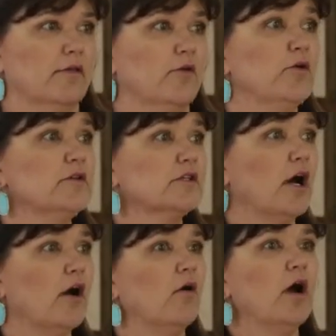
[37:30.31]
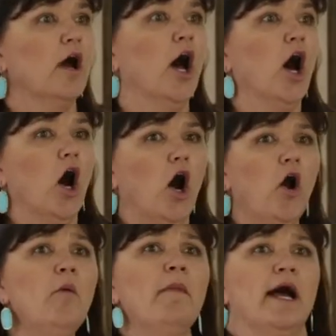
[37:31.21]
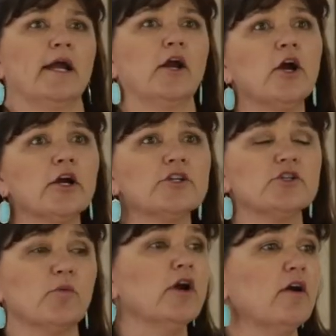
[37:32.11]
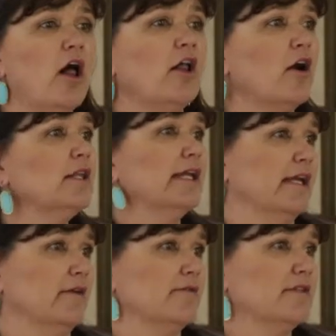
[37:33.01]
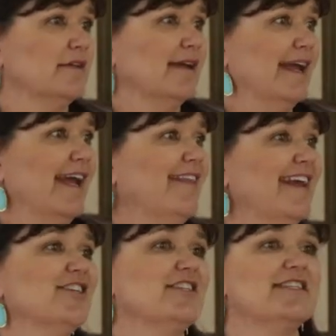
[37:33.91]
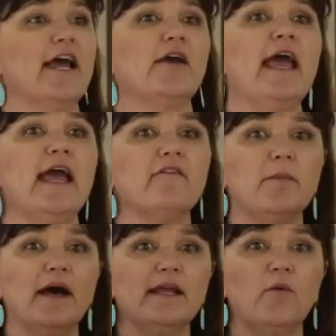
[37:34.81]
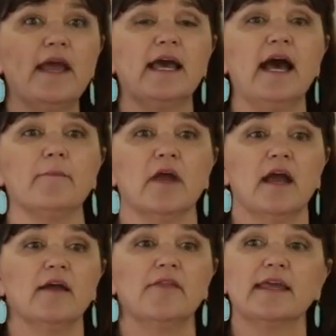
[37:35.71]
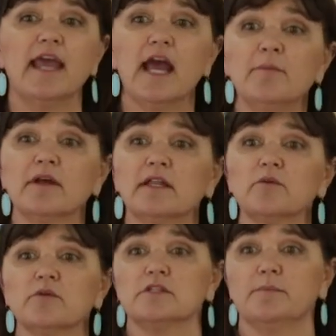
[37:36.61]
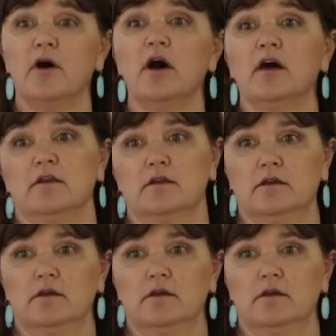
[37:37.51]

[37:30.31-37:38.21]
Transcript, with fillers: The roots go, oh my gosh, where are all our leaves? And they just say, okay, everybody wake up. They chemically respond